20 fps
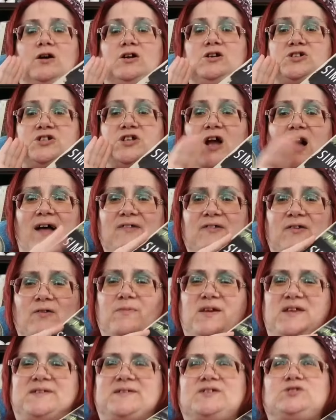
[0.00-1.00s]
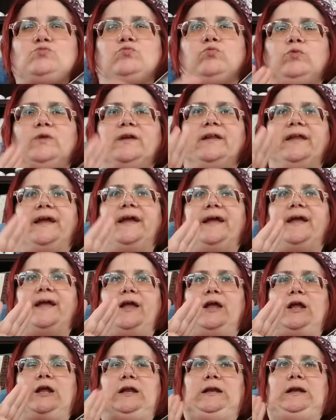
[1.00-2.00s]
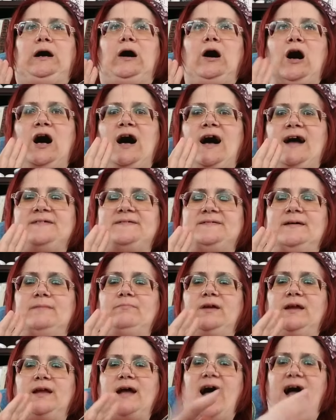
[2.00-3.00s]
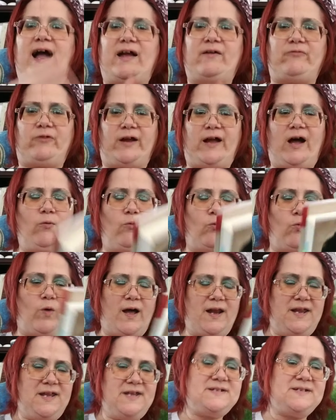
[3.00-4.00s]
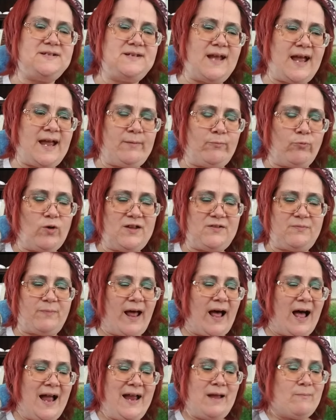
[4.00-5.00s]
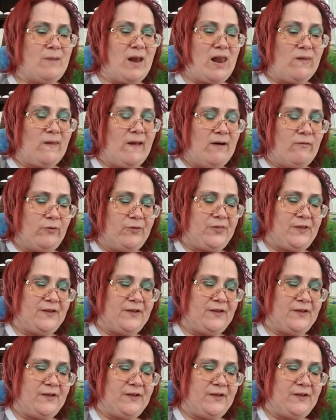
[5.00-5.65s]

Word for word: She also meets this really awesome guy. I forgot what his name was, but I am in love with